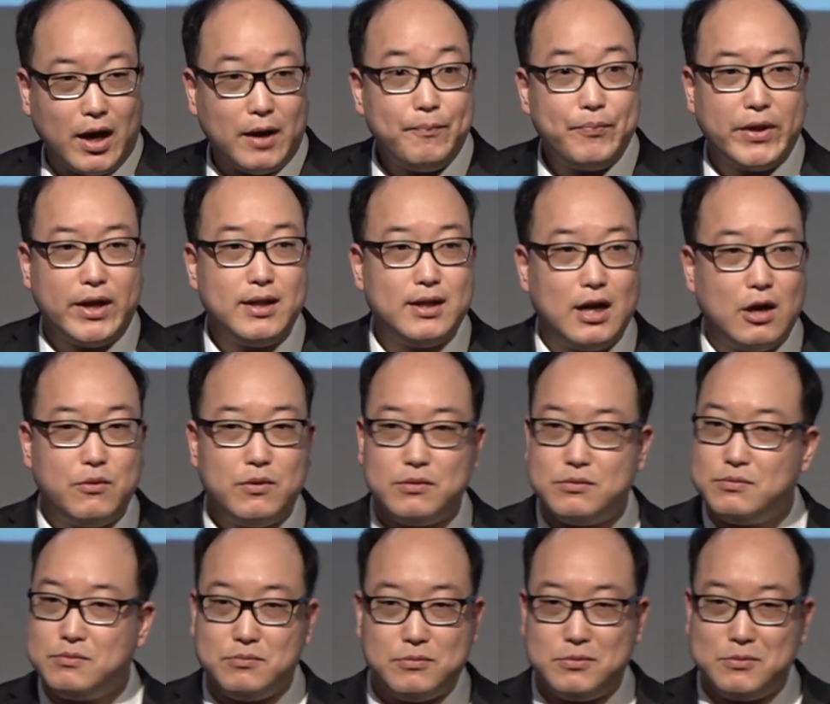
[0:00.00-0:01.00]
Okay, then they
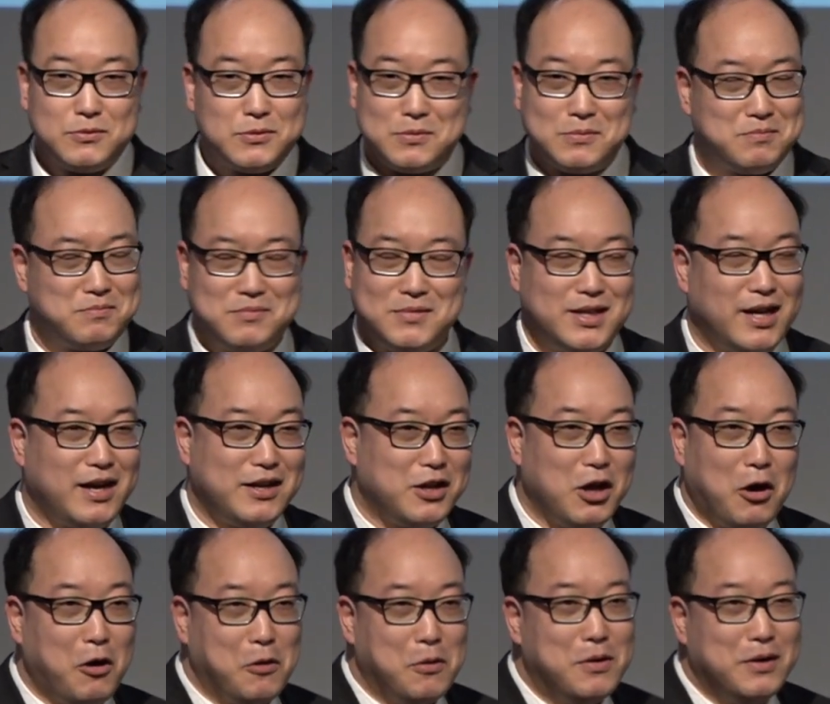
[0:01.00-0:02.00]
will
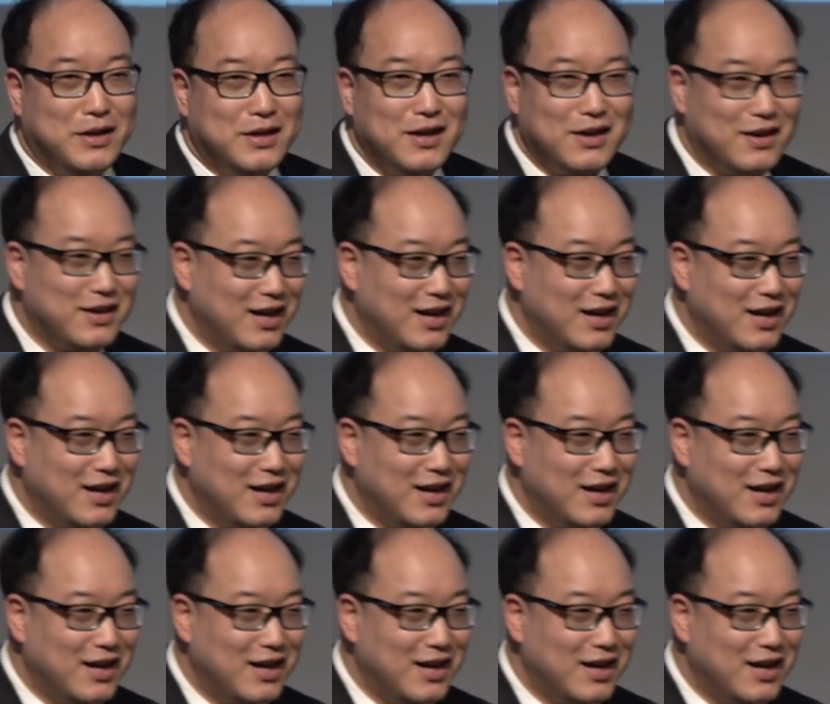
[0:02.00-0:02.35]
say no,